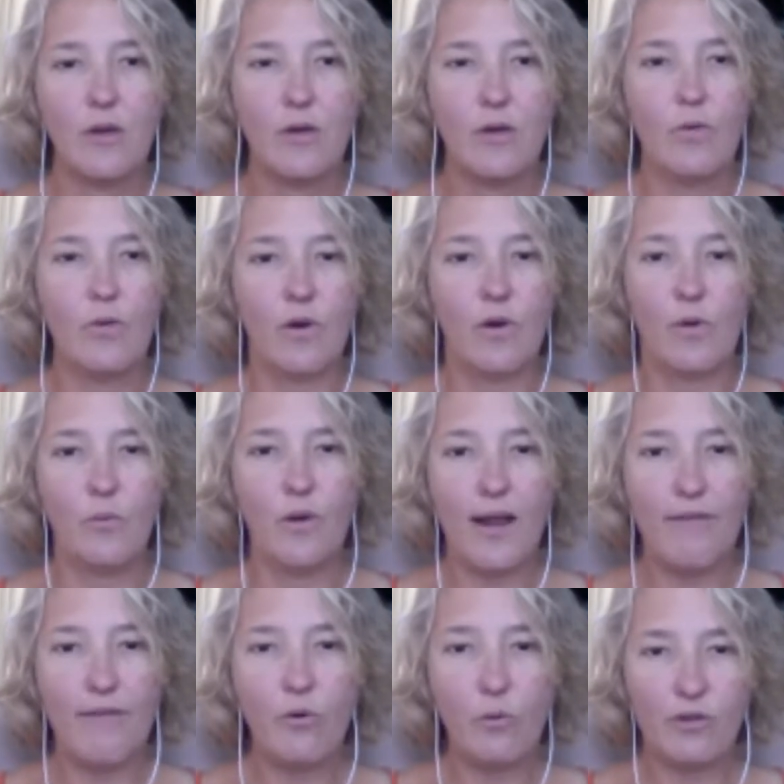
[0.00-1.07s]
or
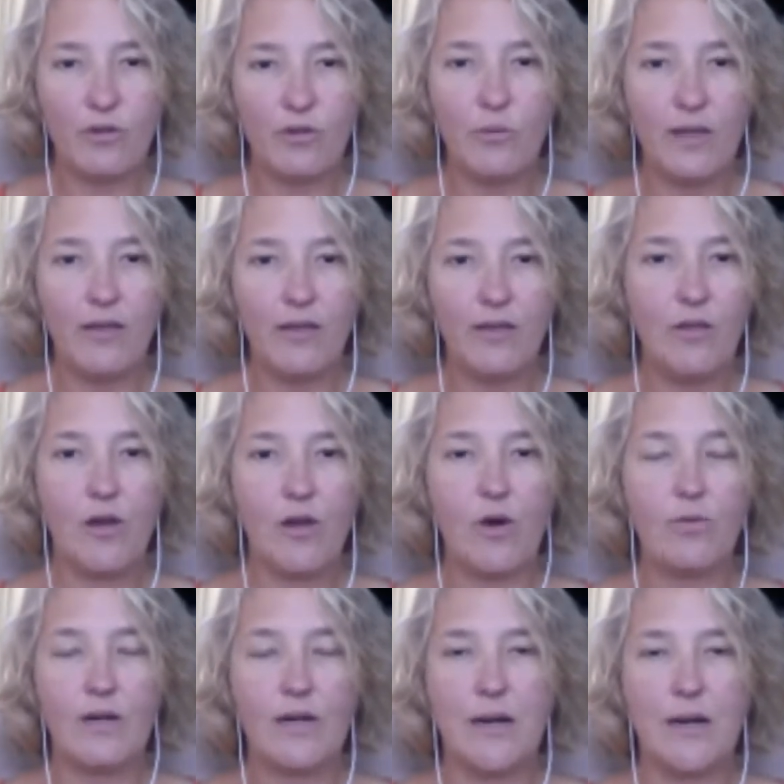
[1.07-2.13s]
whatever we're doing,
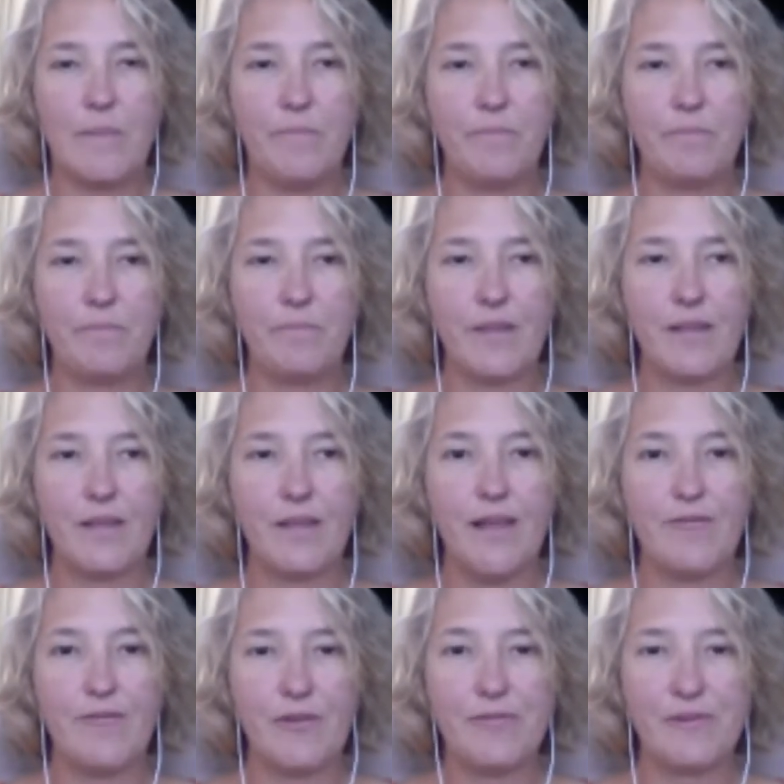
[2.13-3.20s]

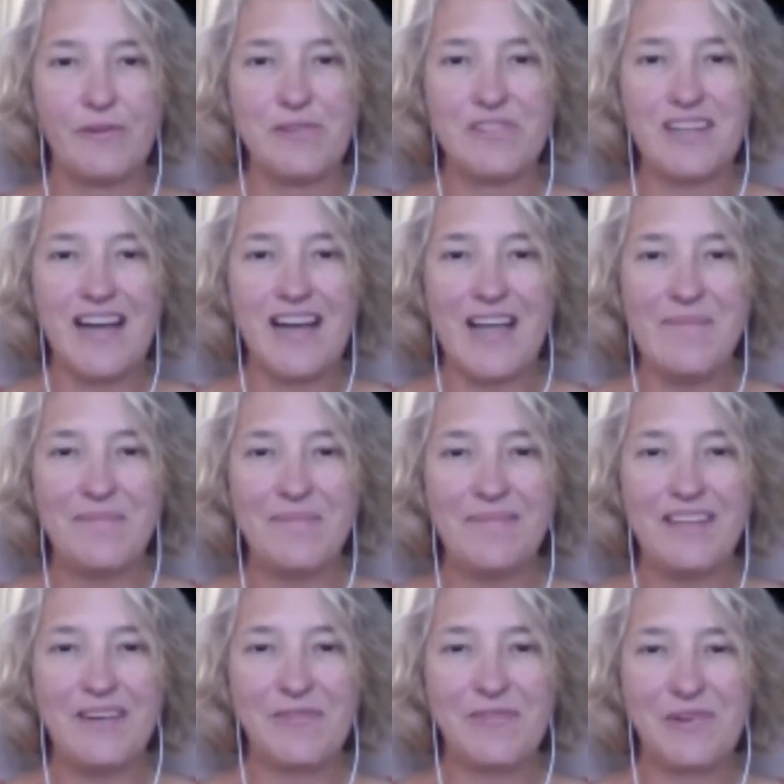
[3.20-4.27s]
And for the first time,
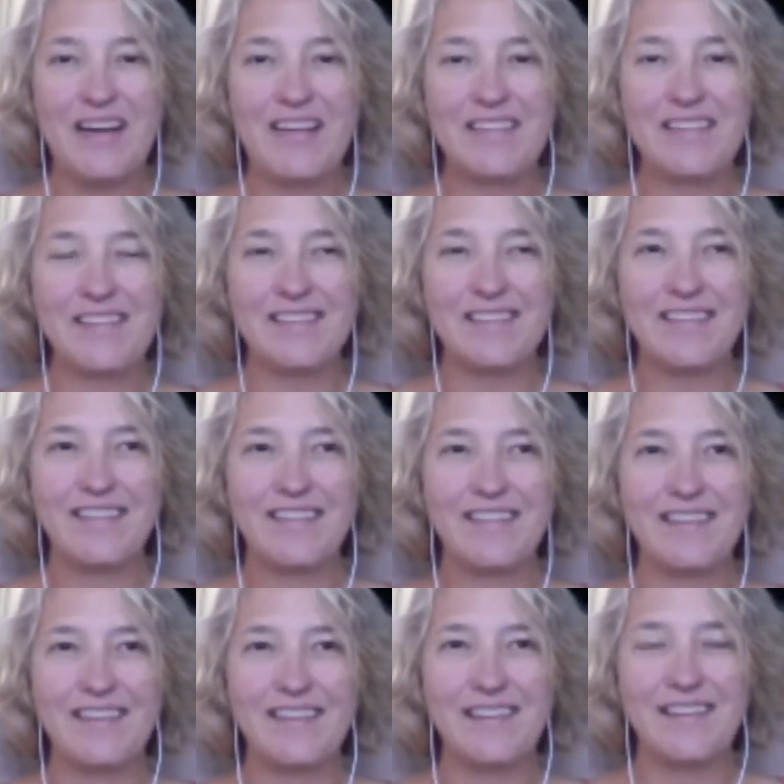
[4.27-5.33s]
for us,
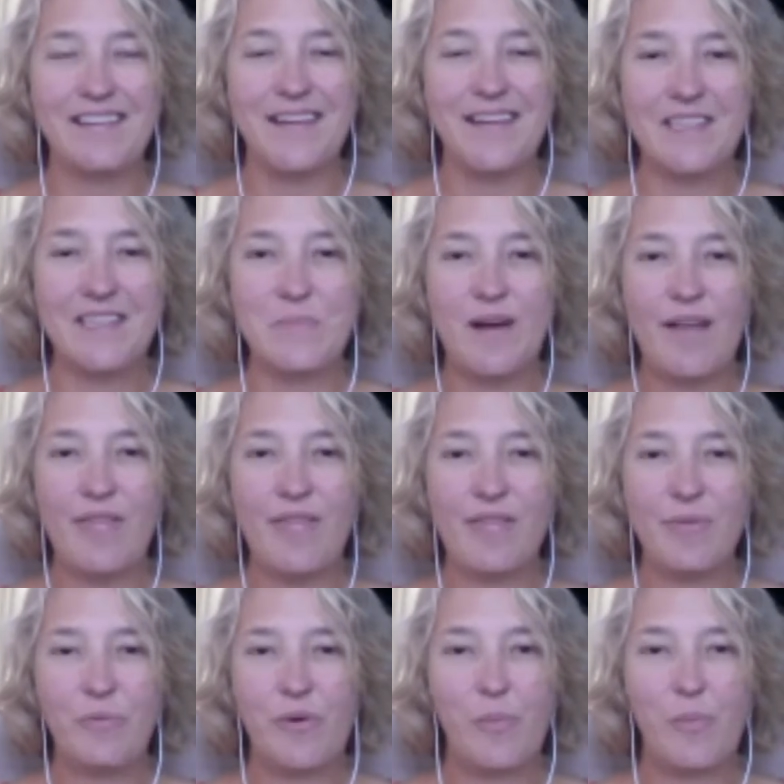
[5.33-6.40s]
next
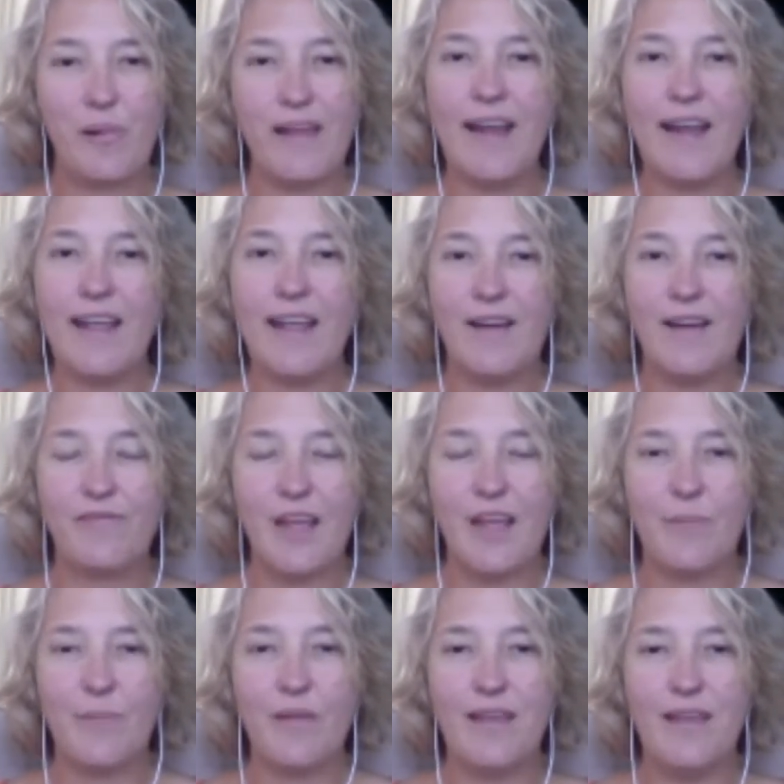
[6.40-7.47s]
month we're planning a
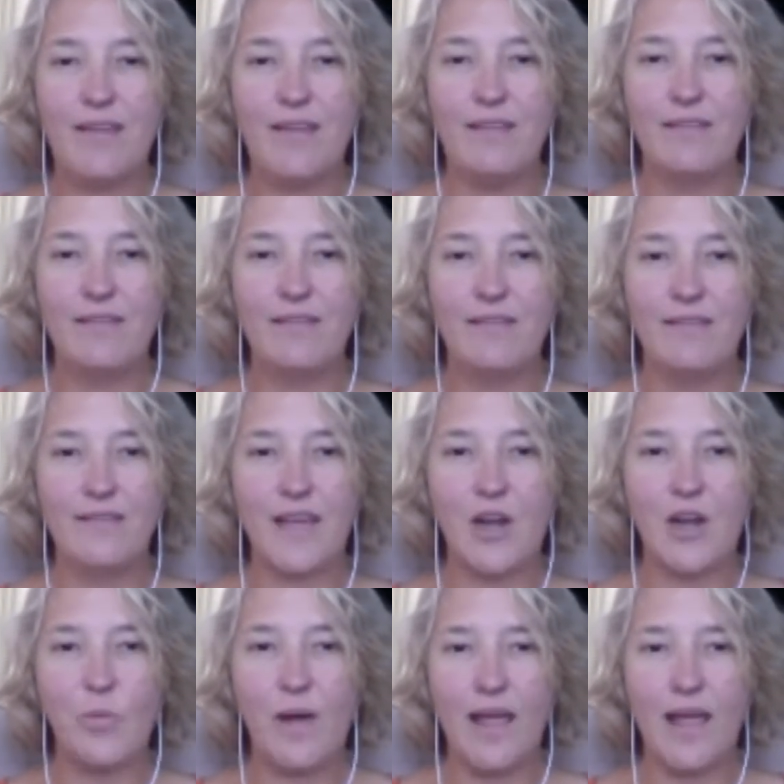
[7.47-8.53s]
family
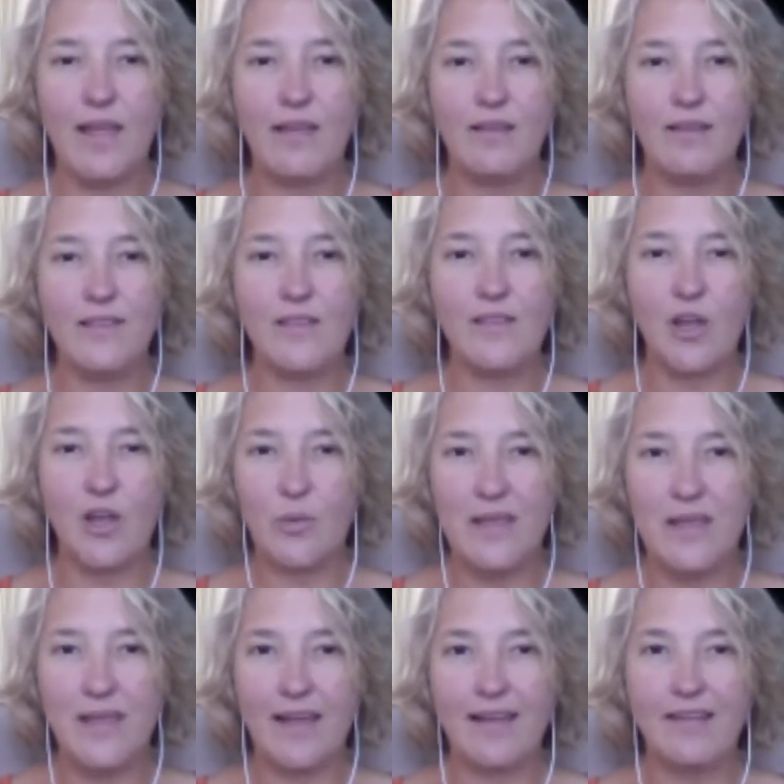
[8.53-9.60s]
getaway, and it's on a
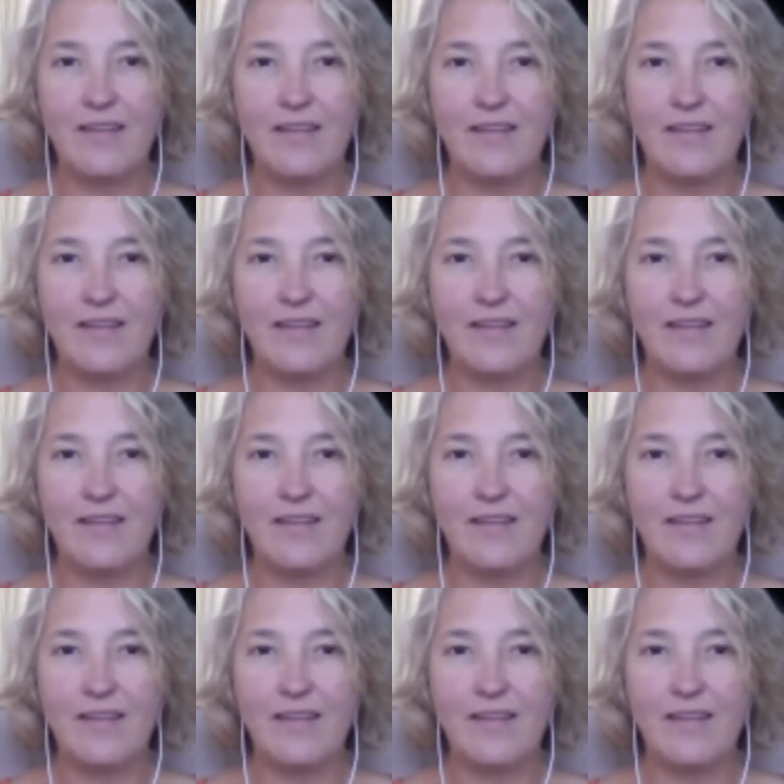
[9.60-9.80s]
weekend.